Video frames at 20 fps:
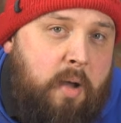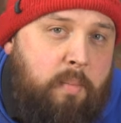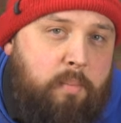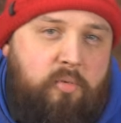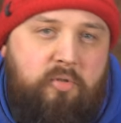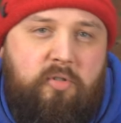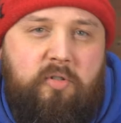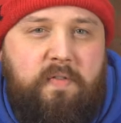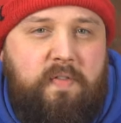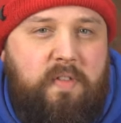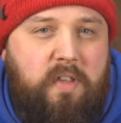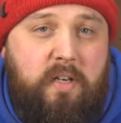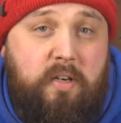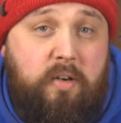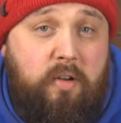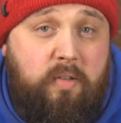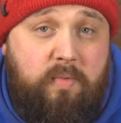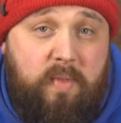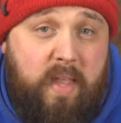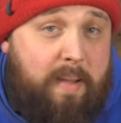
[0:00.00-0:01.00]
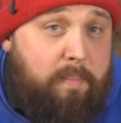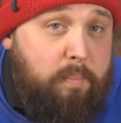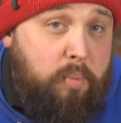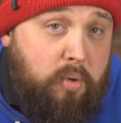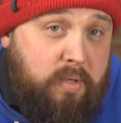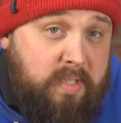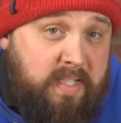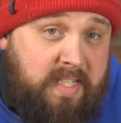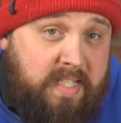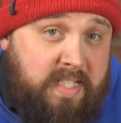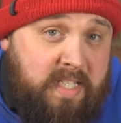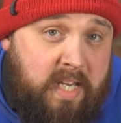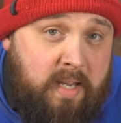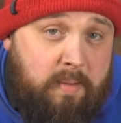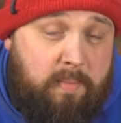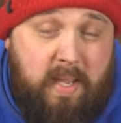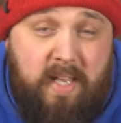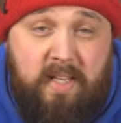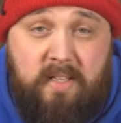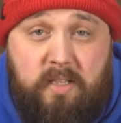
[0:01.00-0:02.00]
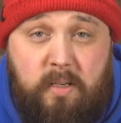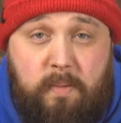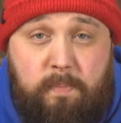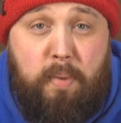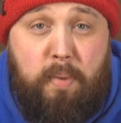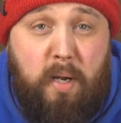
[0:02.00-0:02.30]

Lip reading: More often than not, that pointed tip ends